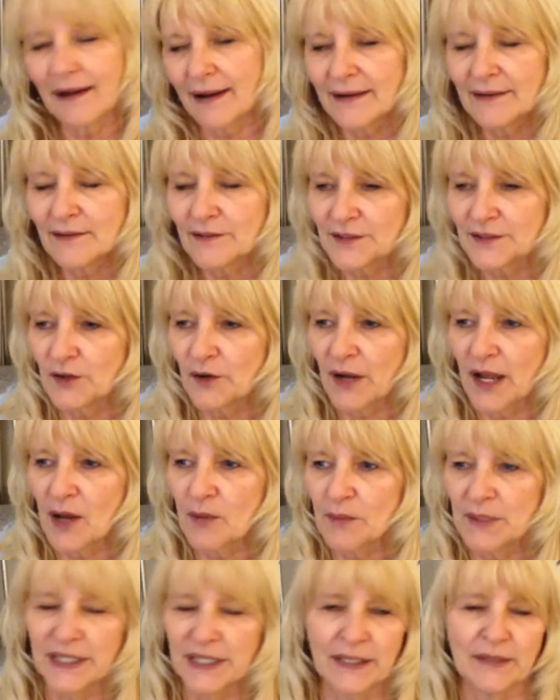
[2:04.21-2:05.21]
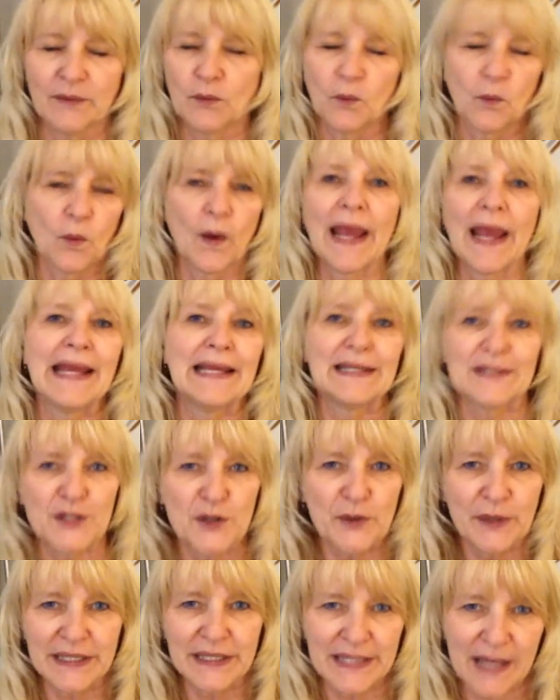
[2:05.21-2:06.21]
I don't know how many ways
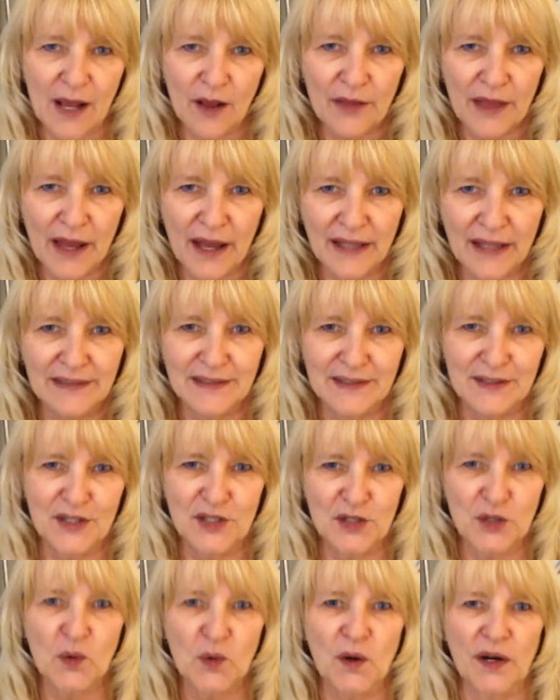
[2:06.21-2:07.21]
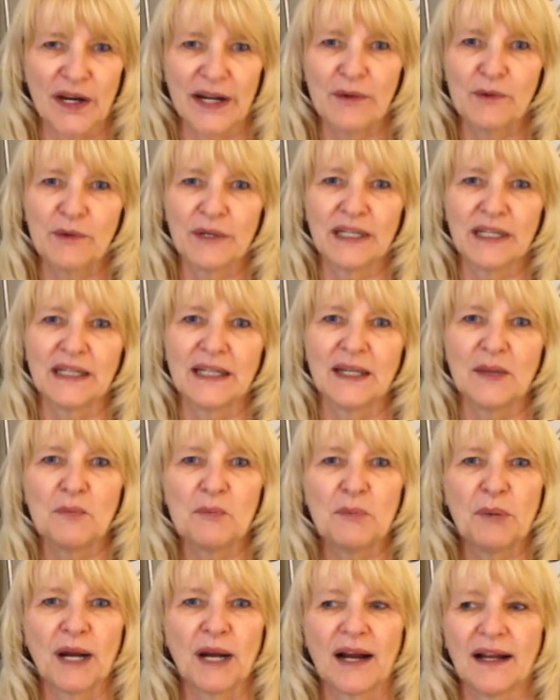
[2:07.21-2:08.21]
you can tell that story really,
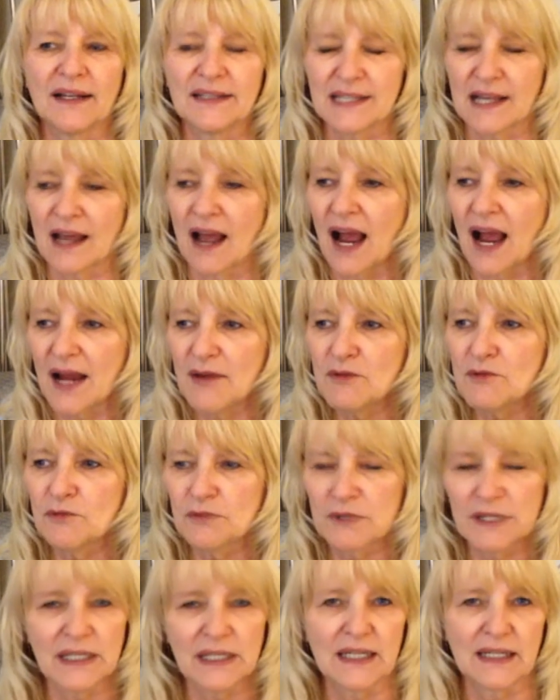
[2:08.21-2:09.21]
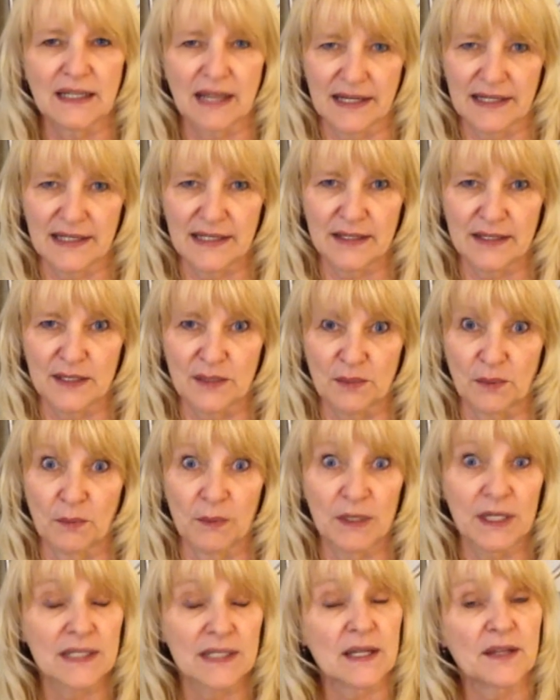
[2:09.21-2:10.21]
but I really liked this one
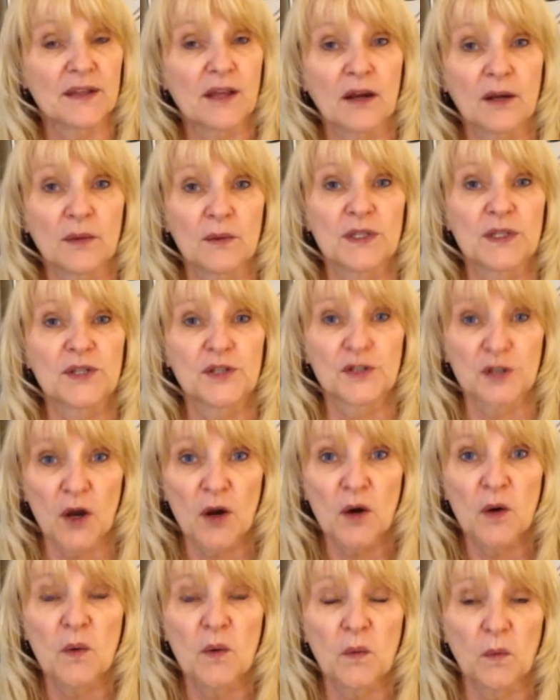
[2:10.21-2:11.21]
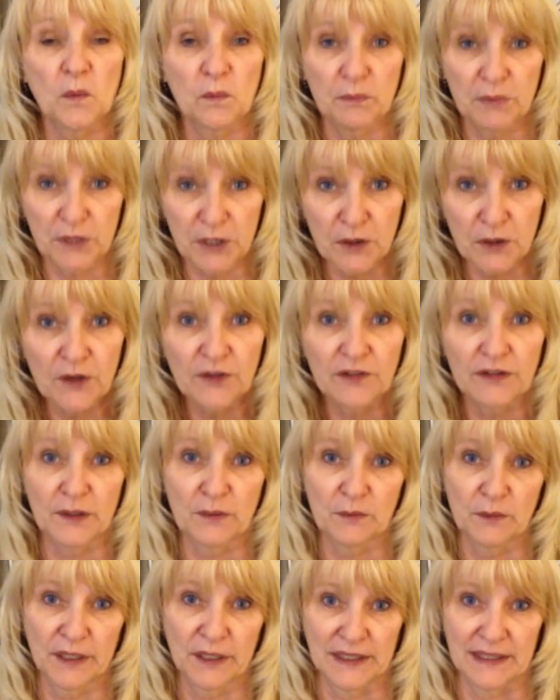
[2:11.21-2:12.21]
because I thought it was so beautifully
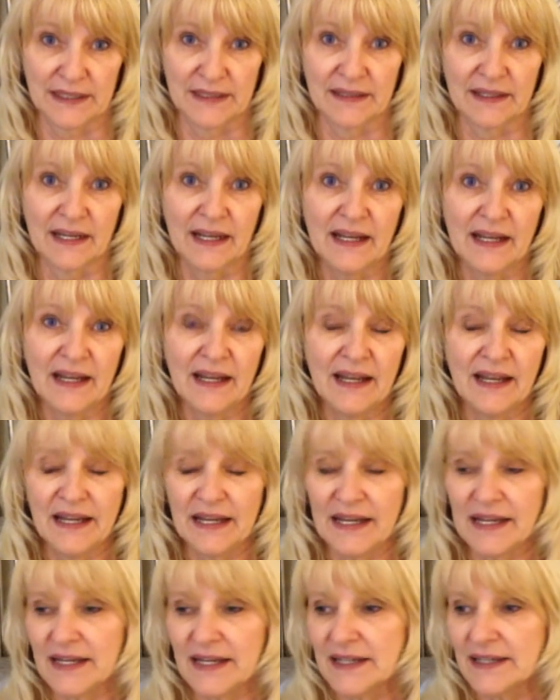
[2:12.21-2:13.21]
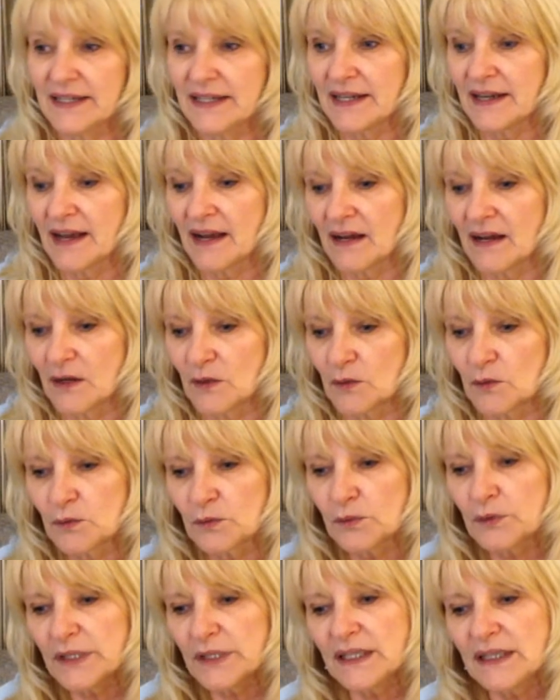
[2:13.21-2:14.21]
written it uh,
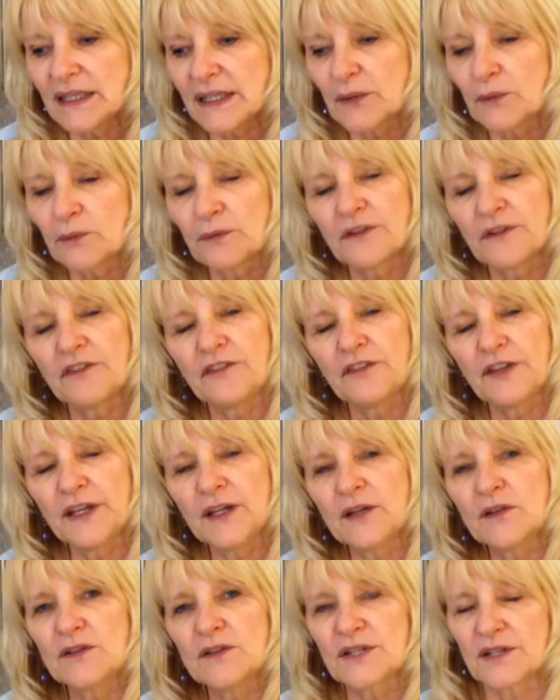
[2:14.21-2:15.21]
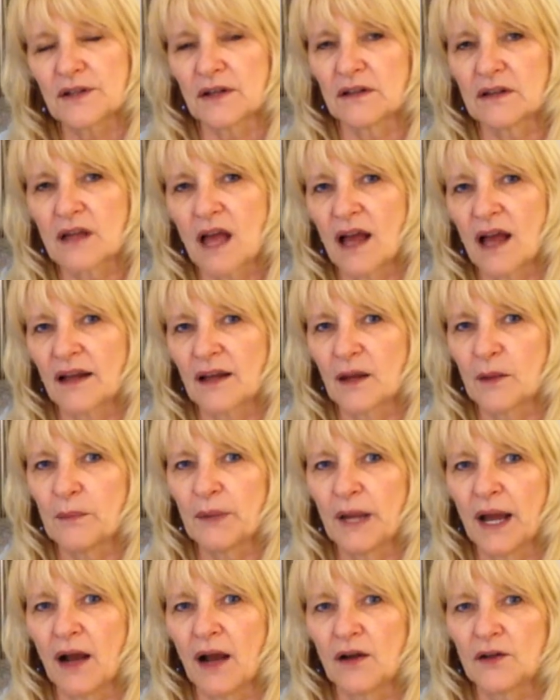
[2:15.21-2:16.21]
really reveals a lot
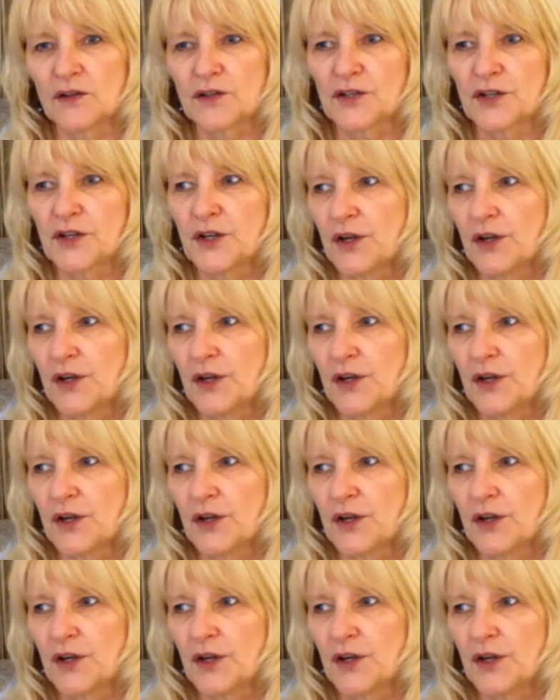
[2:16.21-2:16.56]
about